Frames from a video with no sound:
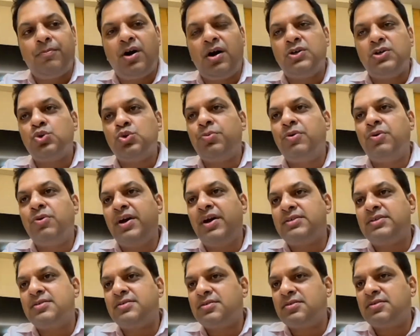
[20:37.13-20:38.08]

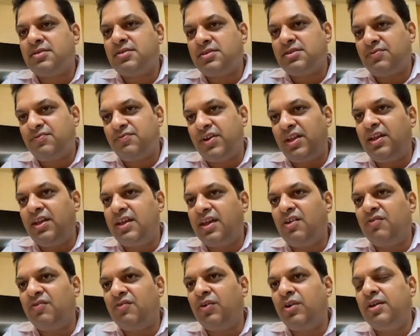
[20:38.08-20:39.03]
supervises this very
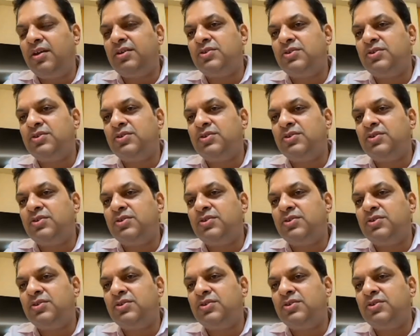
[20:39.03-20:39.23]
carefully.